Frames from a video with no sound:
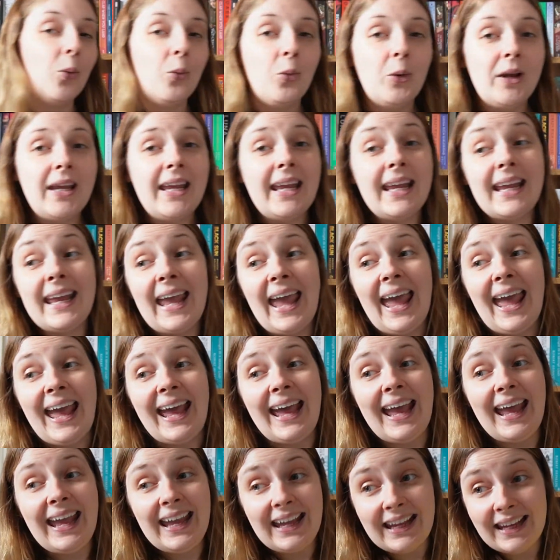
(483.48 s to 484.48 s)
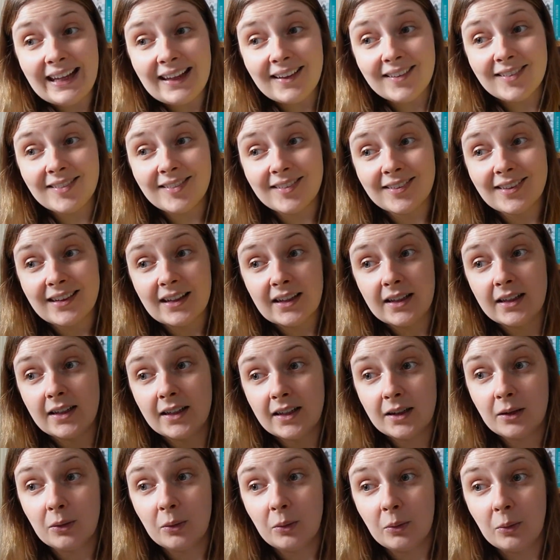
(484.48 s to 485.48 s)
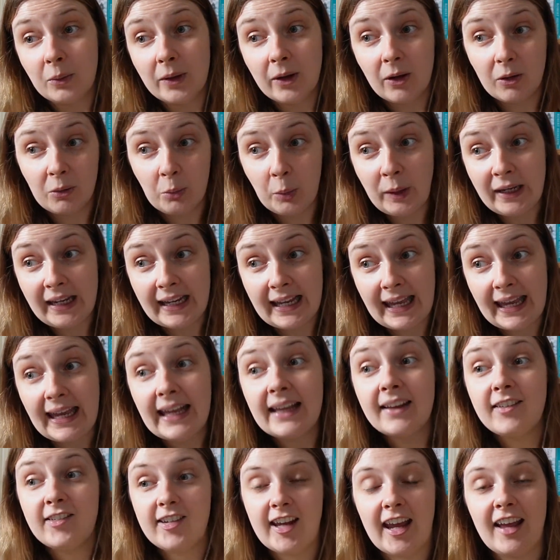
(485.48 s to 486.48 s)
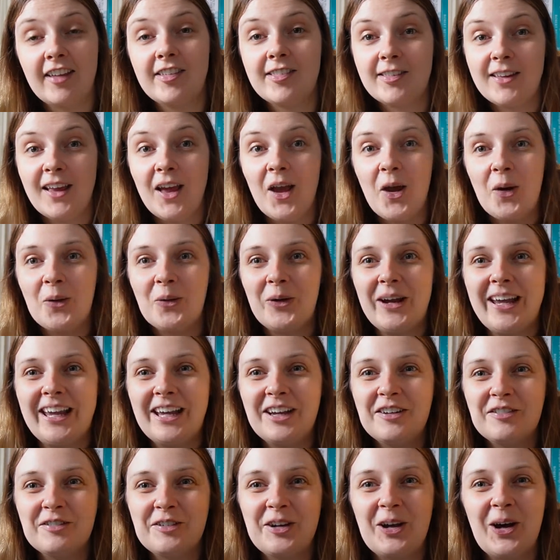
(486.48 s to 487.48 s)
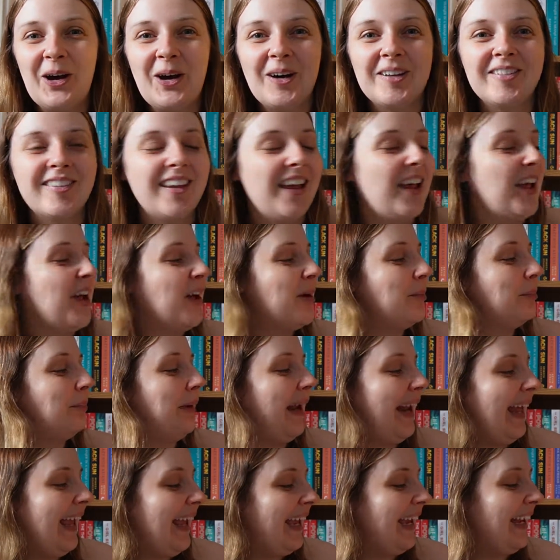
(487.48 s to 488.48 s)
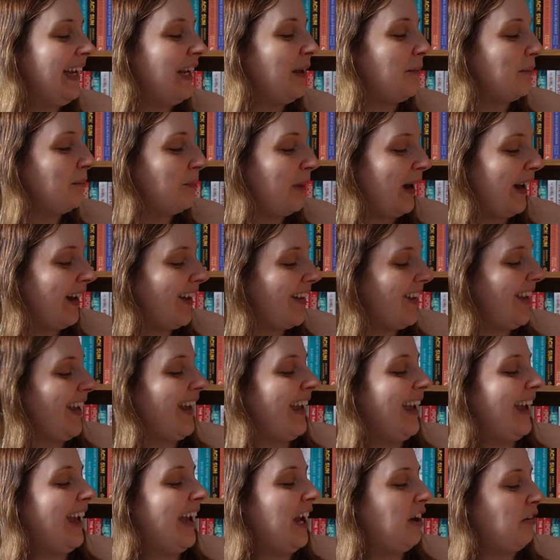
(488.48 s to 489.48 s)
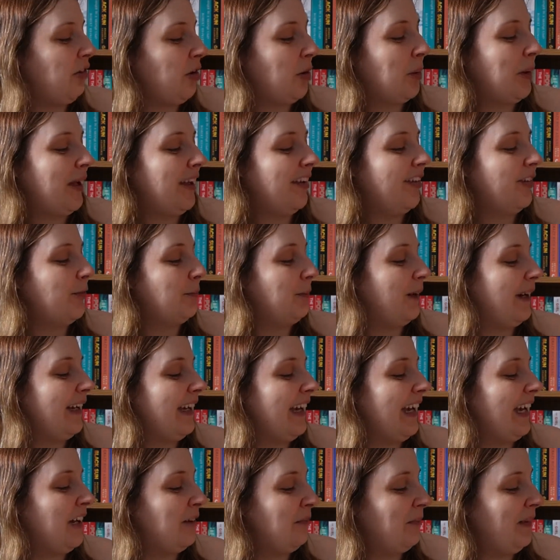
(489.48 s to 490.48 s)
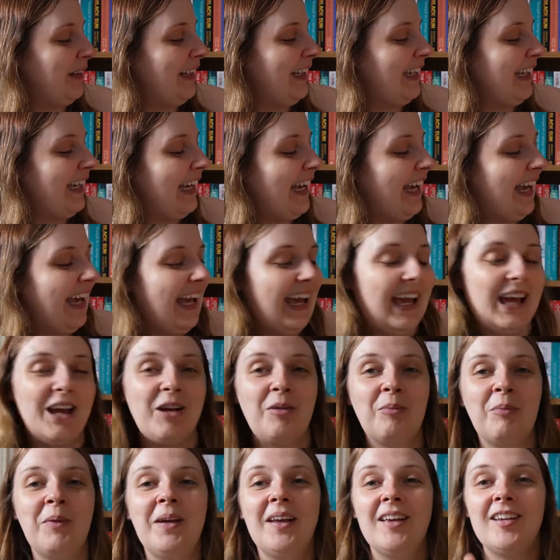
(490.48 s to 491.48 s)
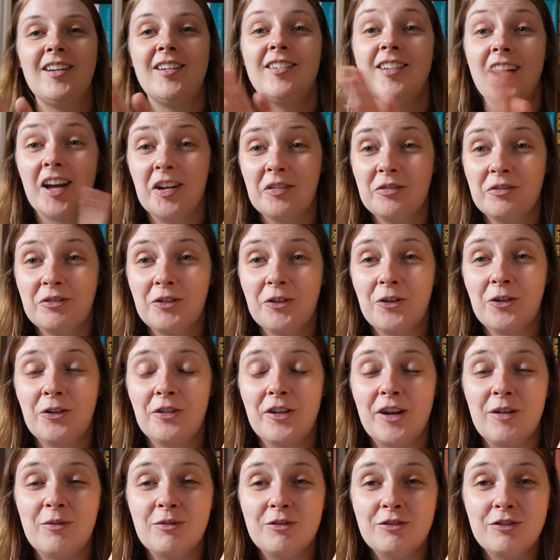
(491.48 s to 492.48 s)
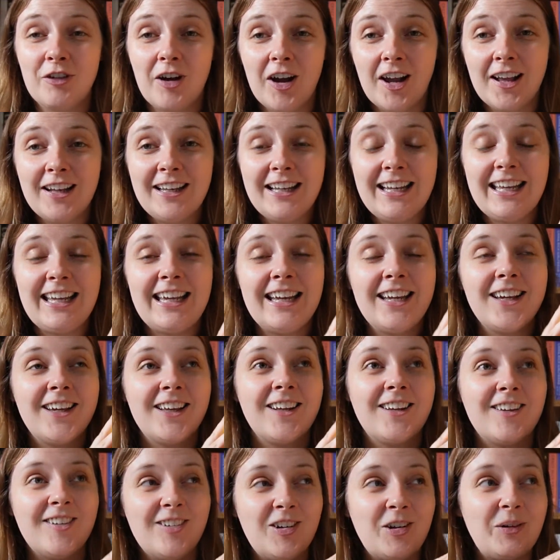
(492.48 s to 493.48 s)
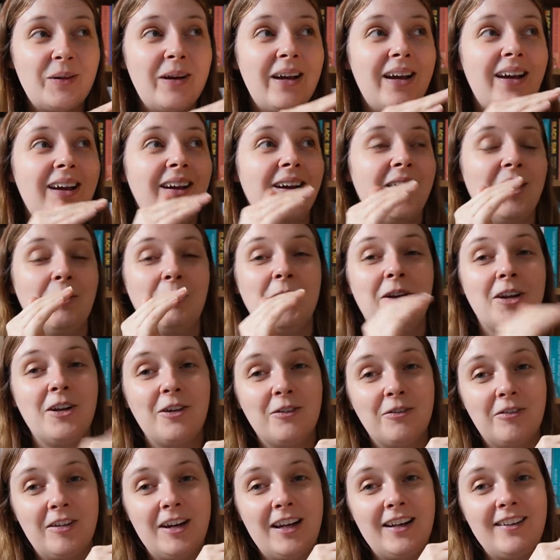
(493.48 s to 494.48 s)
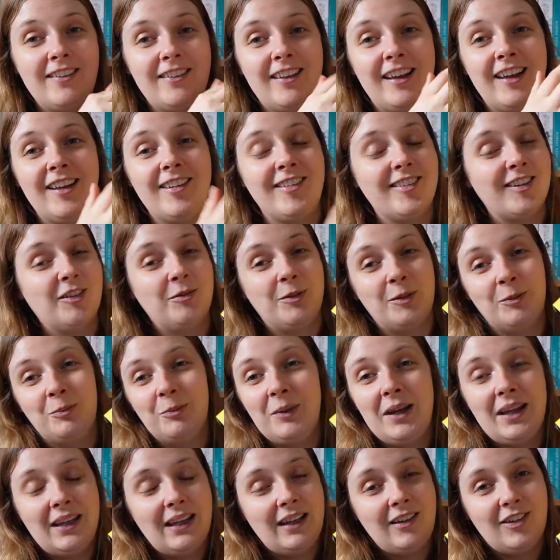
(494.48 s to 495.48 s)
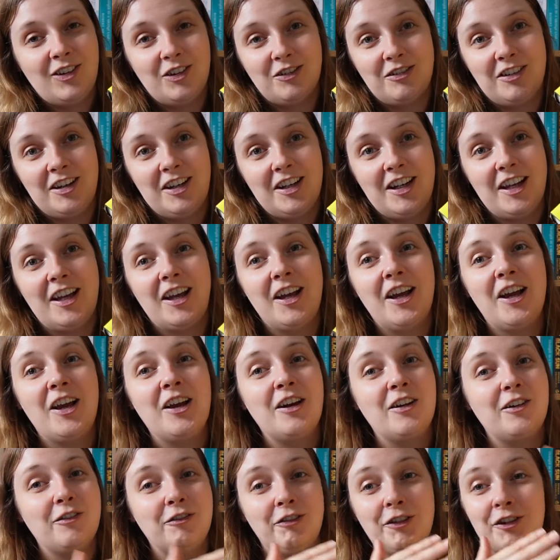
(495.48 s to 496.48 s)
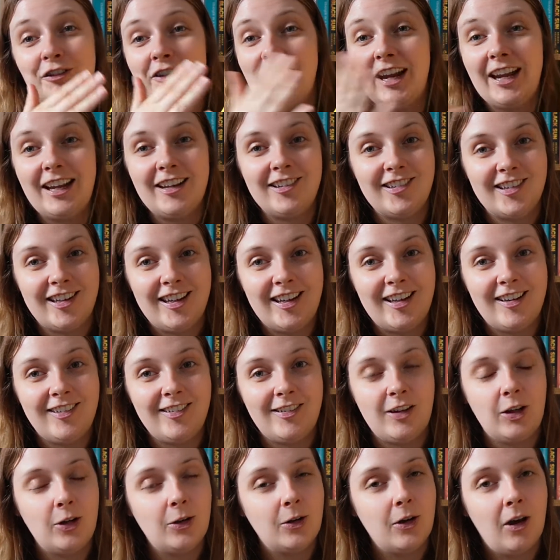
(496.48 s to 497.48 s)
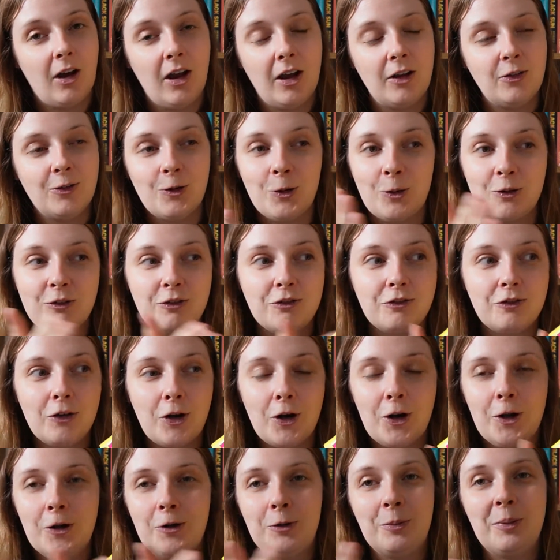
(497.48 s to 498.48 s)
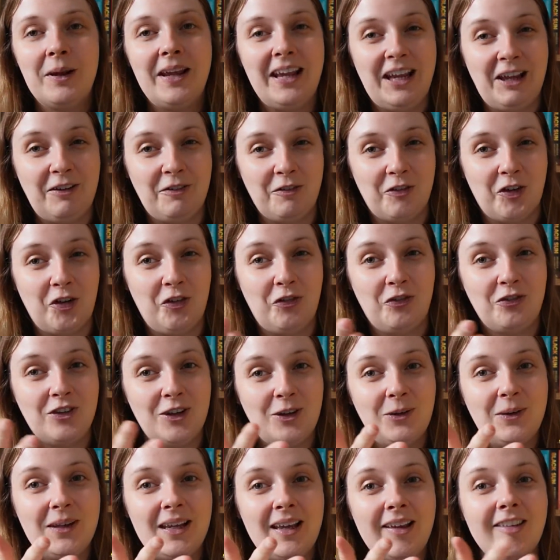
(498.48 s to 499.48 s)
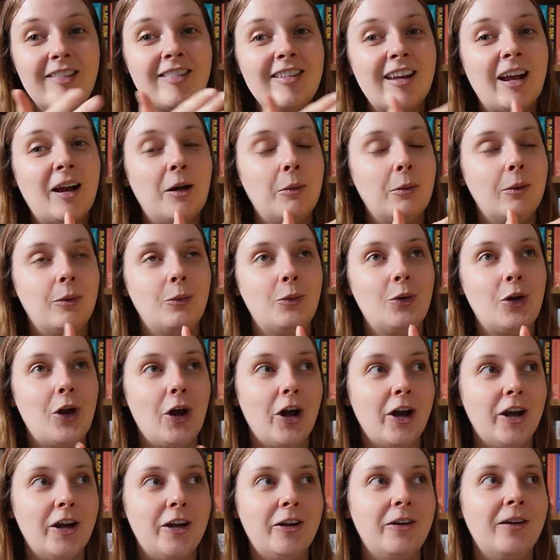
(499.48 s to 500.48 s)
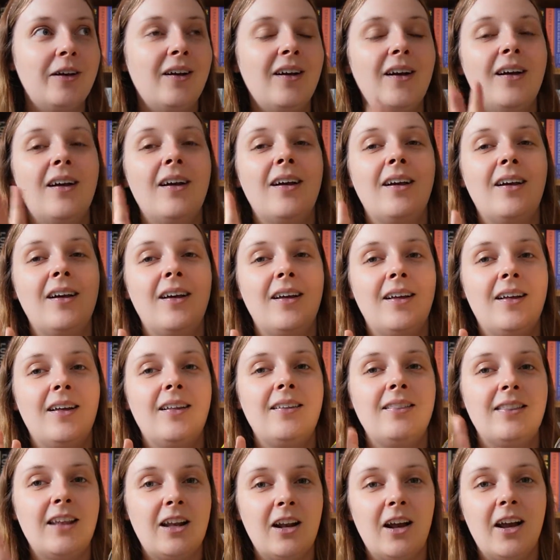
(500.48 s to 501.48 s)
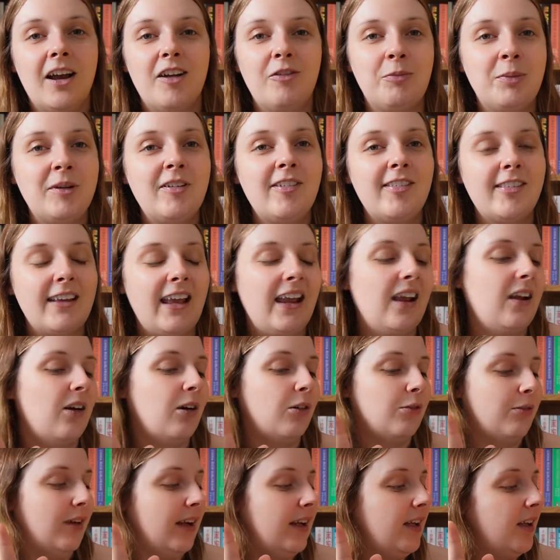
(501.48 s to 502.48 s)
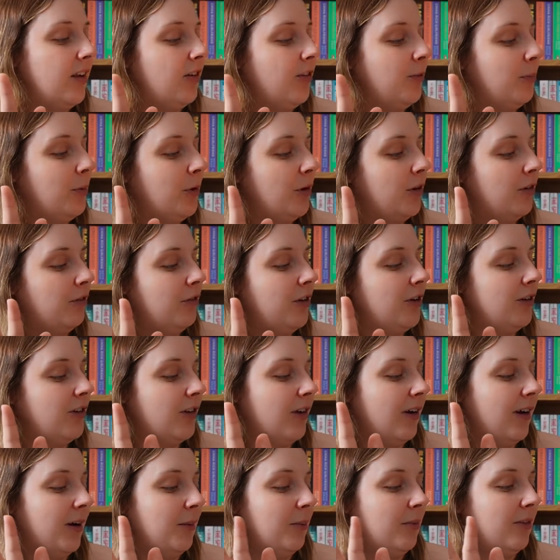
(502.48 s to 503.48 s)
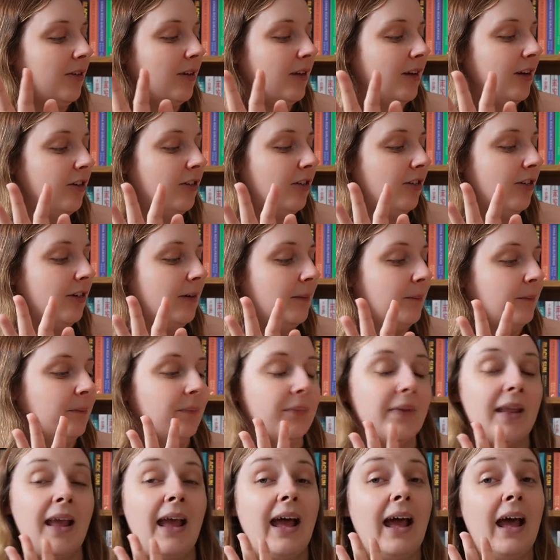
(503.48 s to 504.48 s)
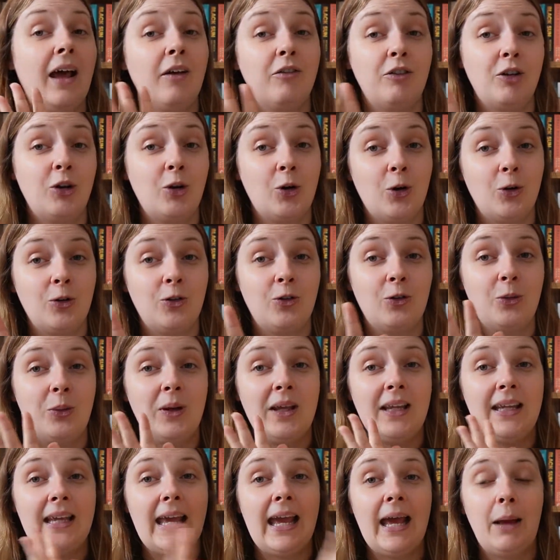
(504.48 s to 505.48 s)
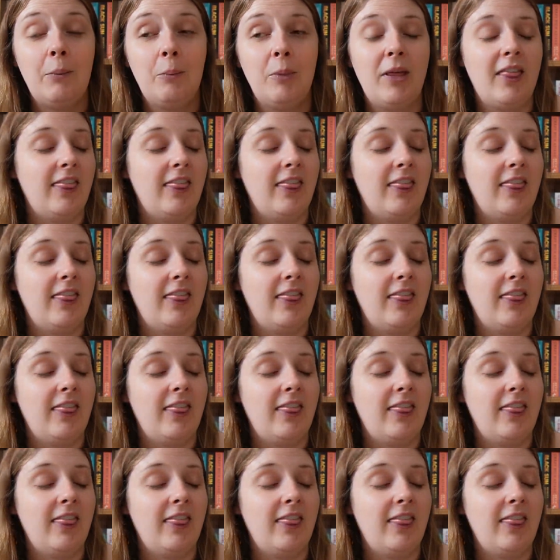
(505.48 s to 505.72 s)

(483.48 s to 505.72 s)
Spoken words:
Week 8. We on week 8? Yes. We have got Plain Bad Heroines by Emily M. Danforth. I'm finally gonna do it. I'm gonna read this. I've been meaning to read it for ages. You guys who have followed me for a few years now will know that I have been saying I'll read this book a few times, and I just haven't got to it yet.